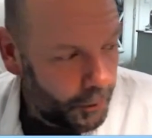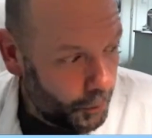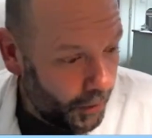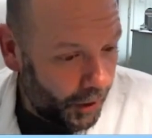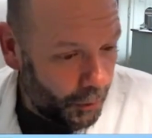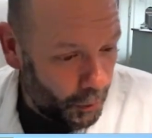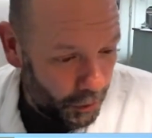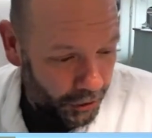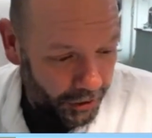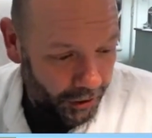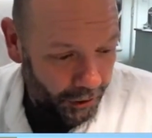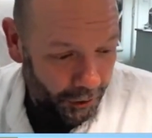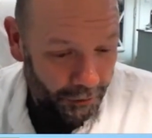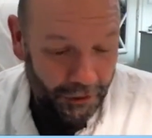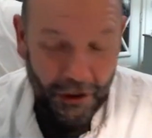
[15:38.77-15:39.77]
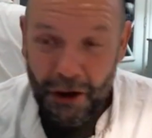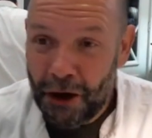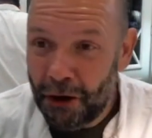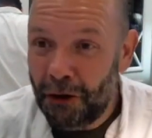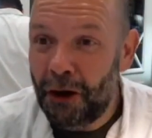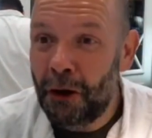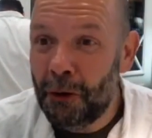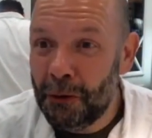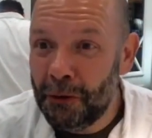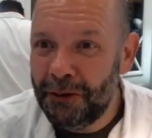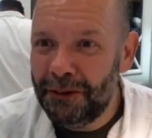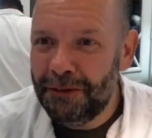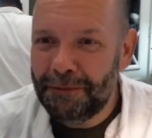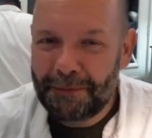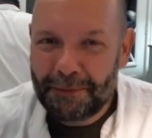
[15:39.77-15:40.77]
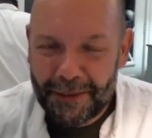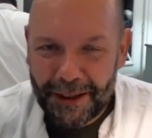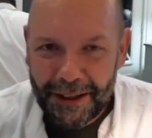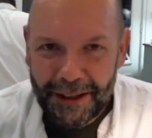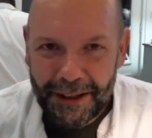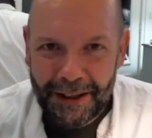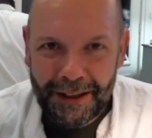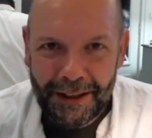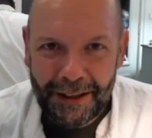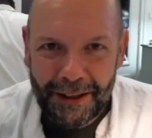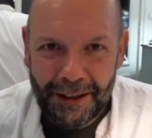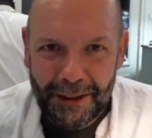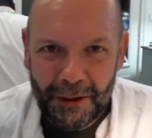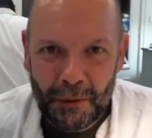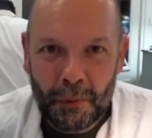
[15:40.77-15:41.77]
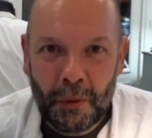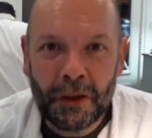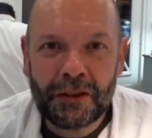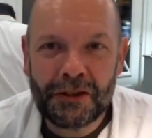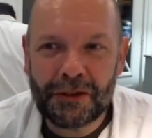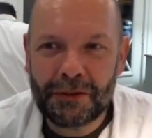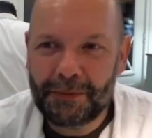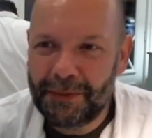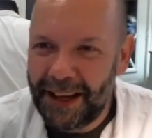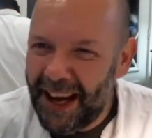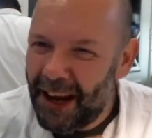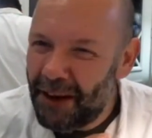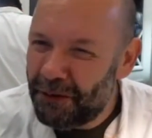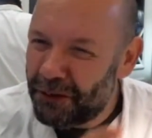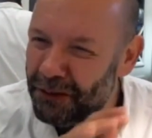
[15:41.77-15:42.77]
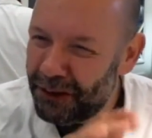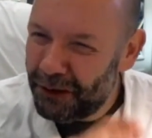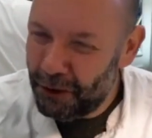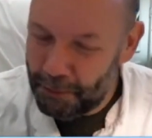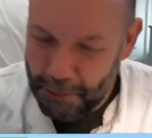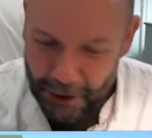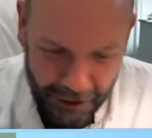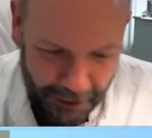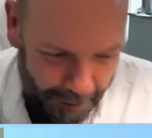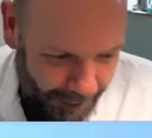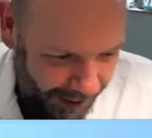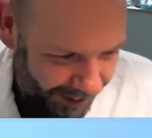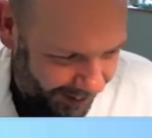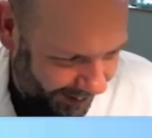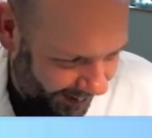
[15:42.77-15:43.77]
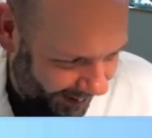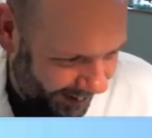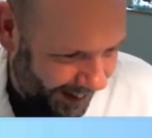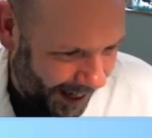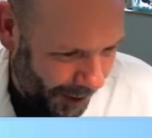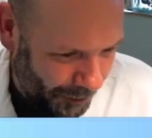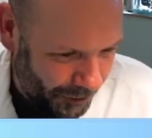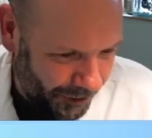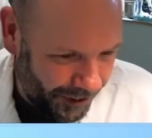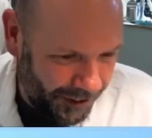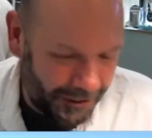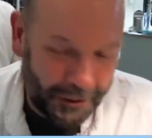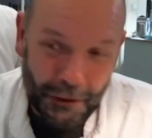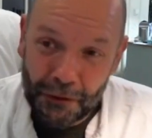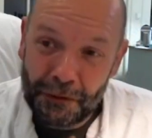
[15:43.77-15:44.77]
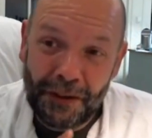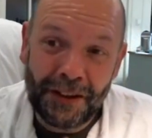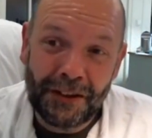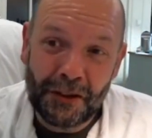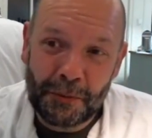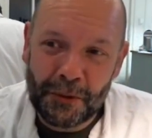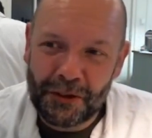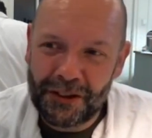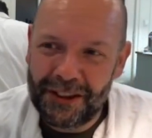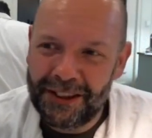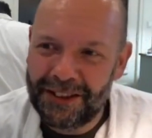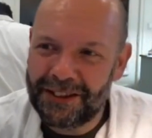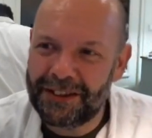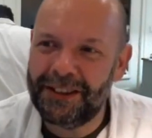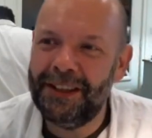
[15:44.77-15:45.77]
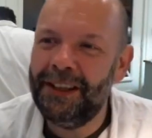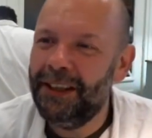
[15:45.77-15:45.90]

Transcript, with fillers: We are working on our own uh, watch. Every single part made in-house here on vintage machines.